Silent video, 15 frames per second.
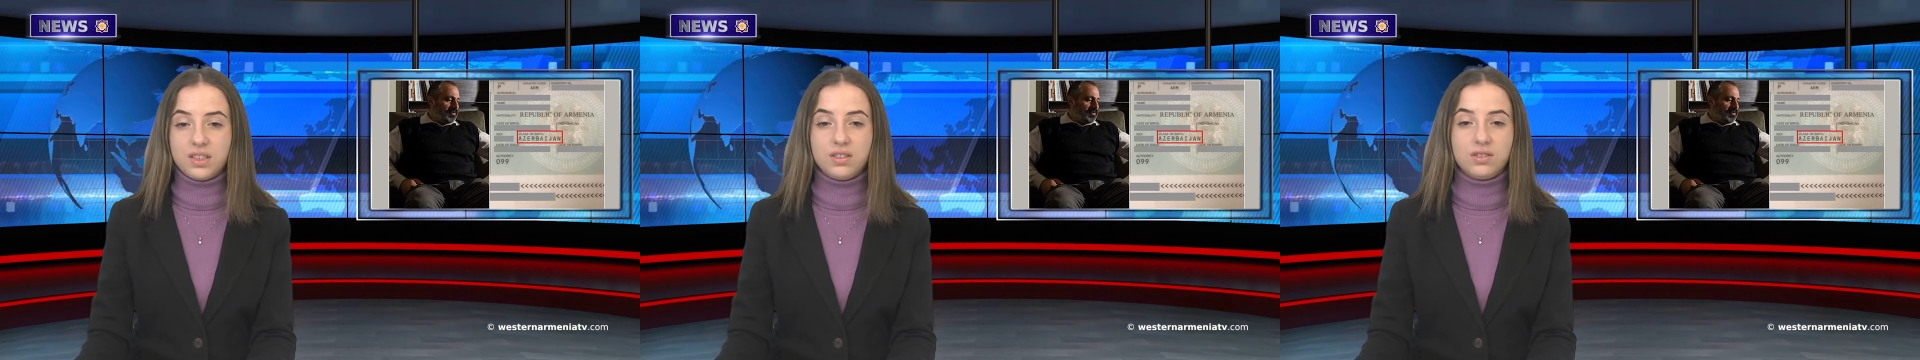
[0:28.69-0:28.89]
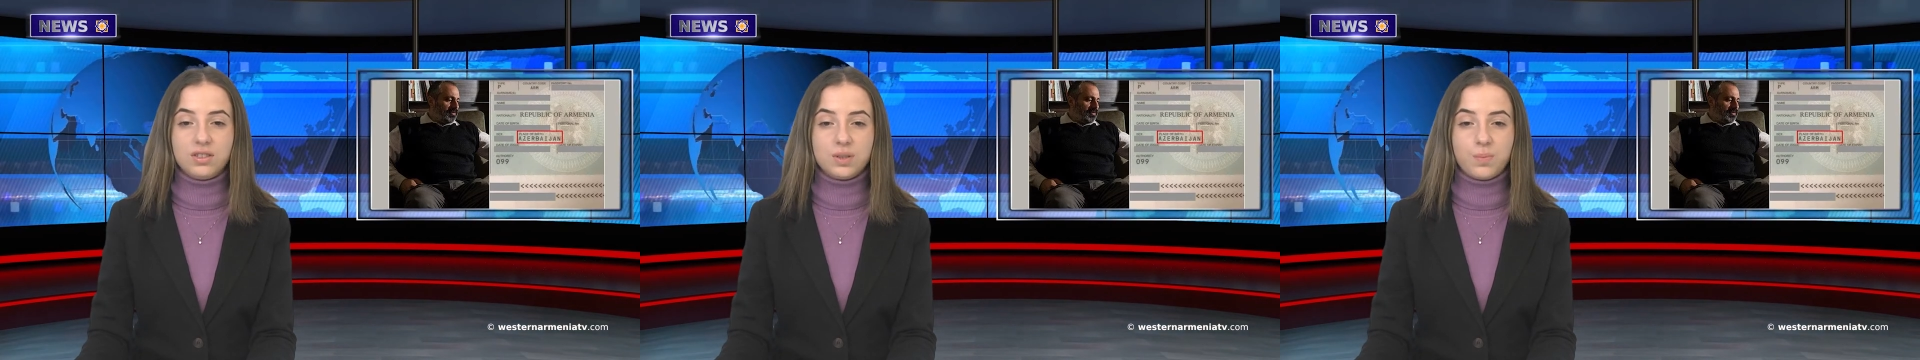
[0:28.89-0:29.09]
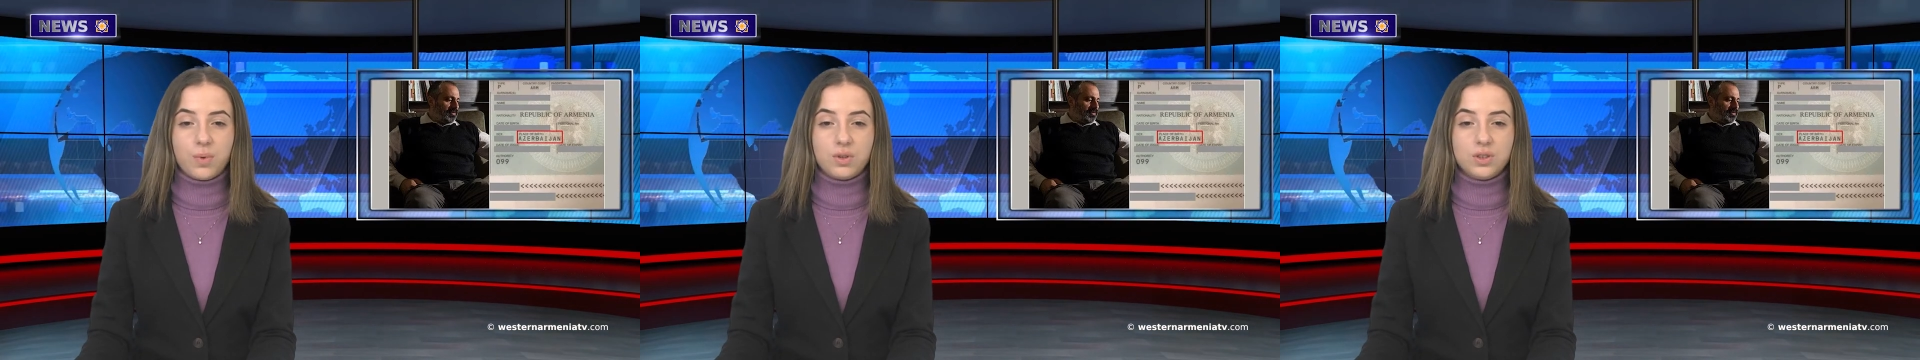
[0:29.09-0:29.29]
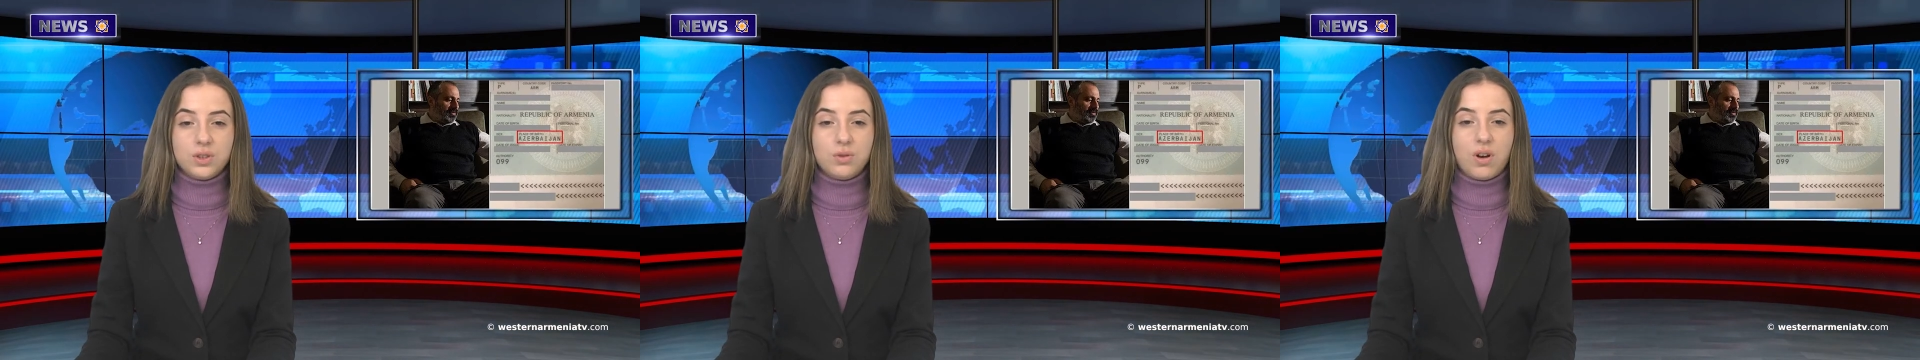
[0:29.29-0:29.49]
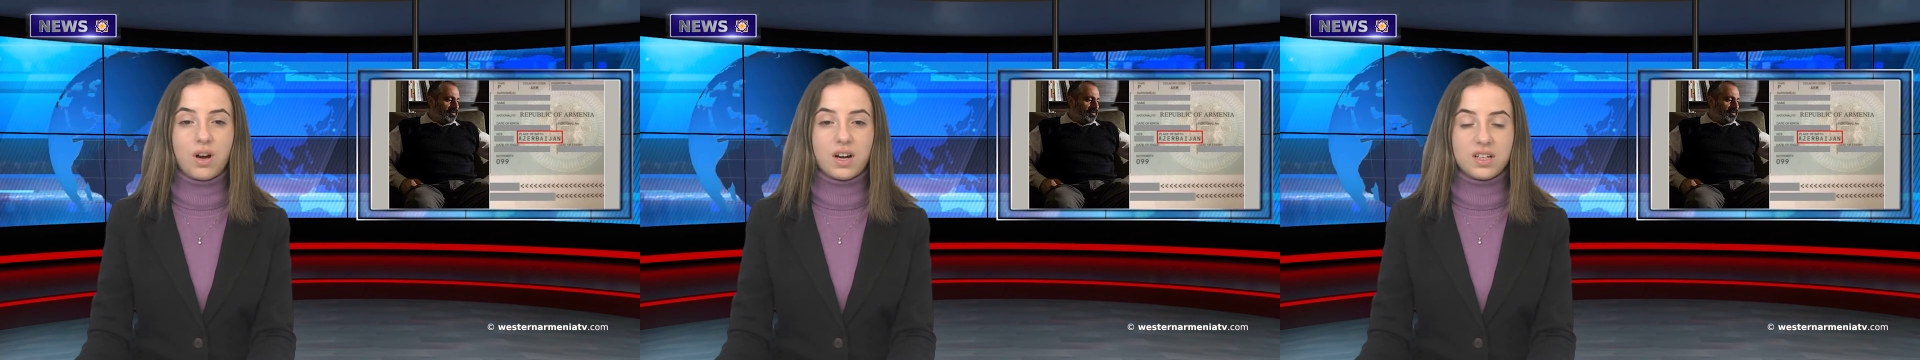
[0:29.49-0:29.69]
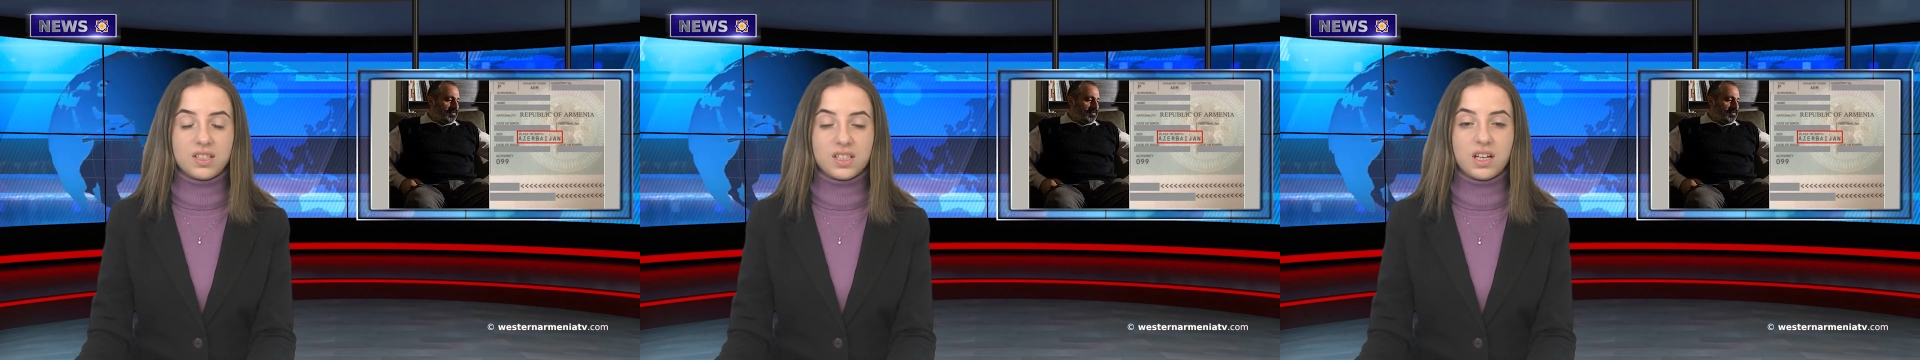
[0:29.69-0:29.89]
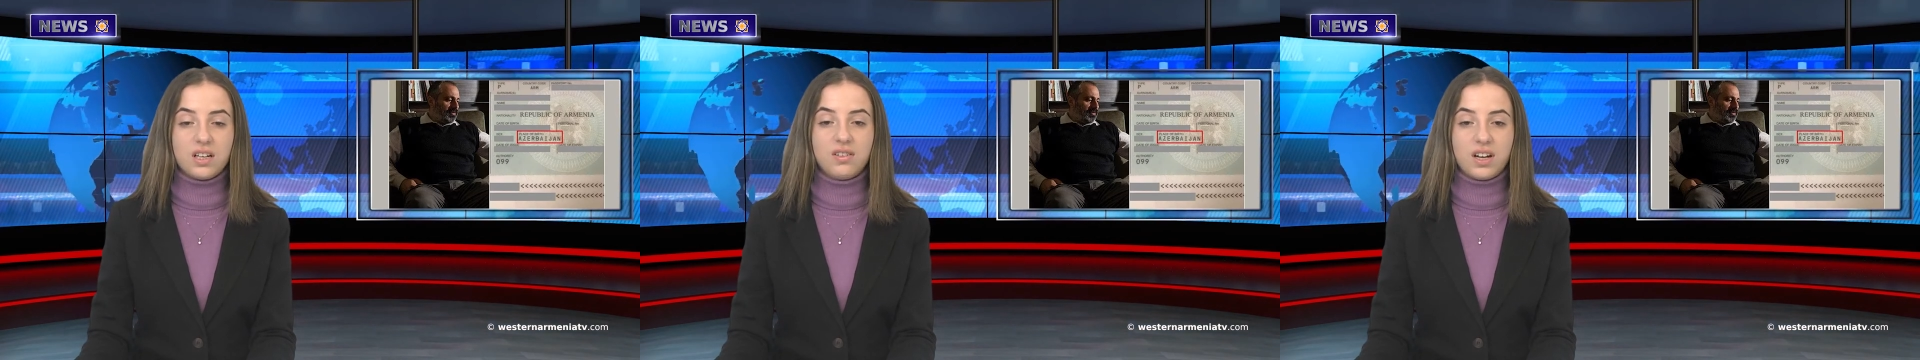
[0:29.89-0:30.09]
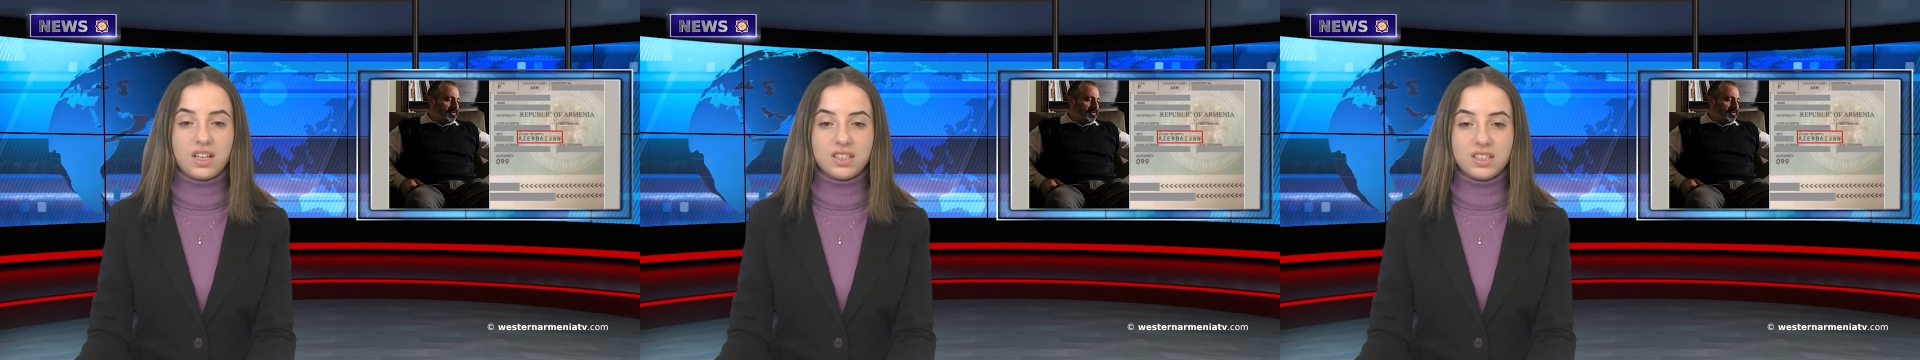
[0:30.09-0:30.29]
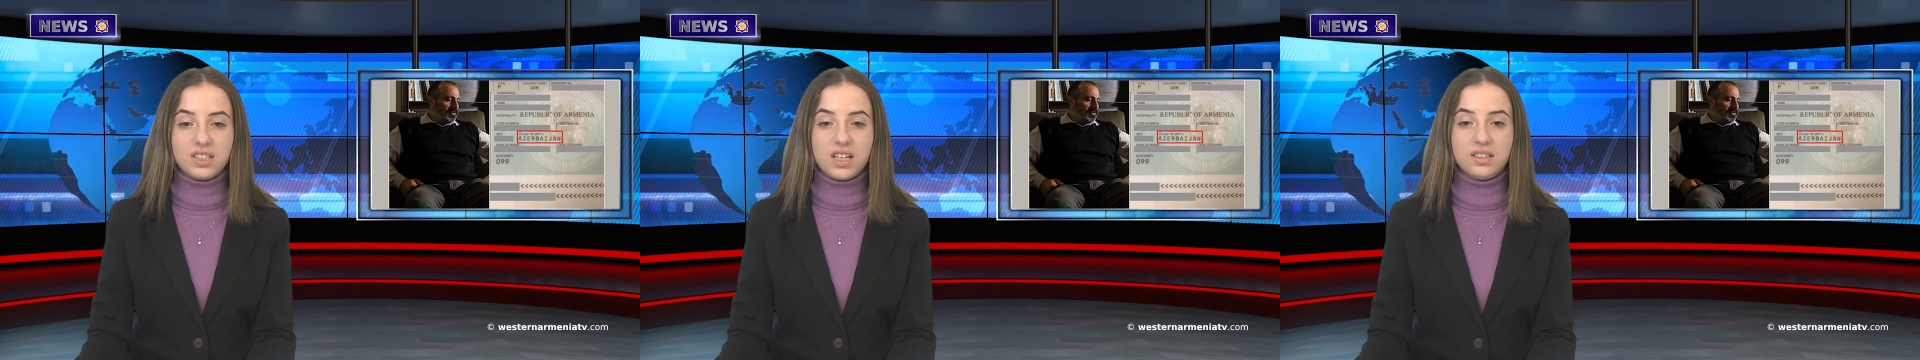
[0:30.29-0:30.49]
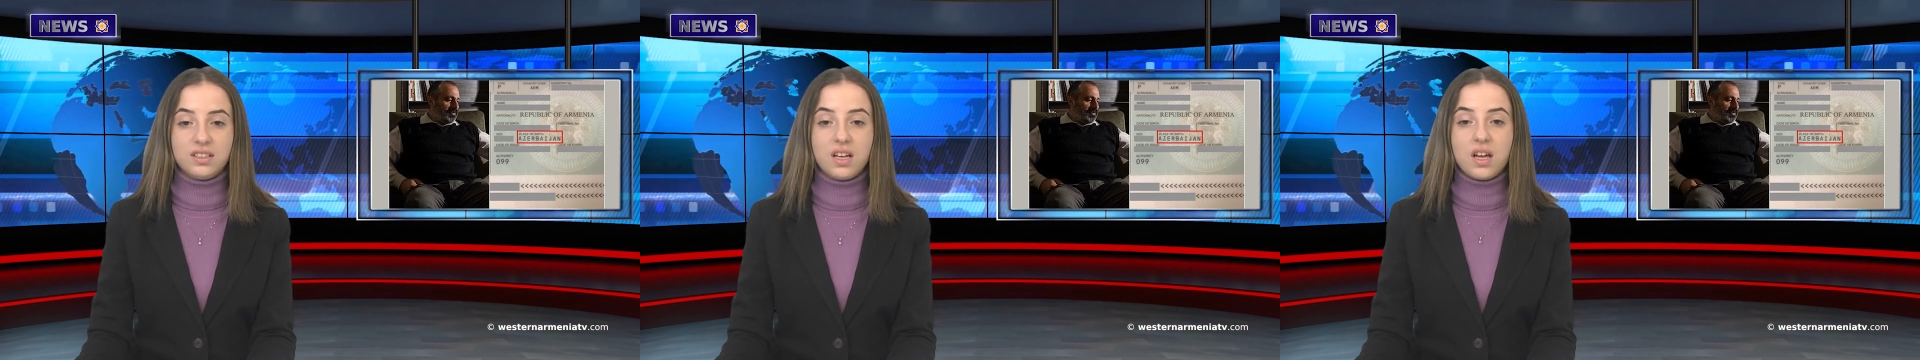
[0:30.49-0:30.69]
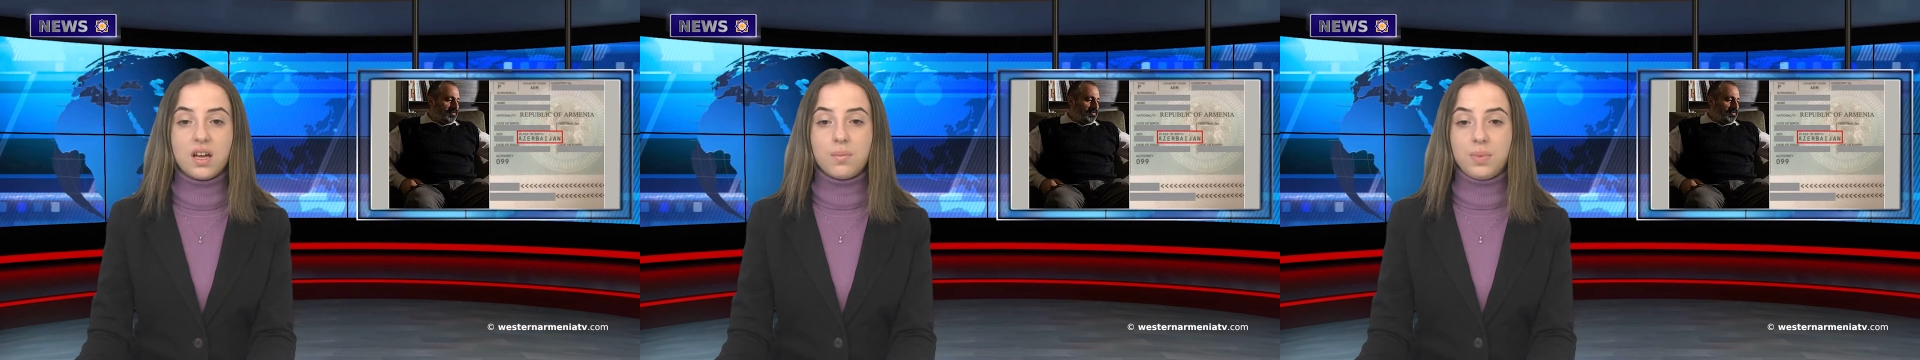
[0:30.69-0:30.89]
in response to Artsakh resident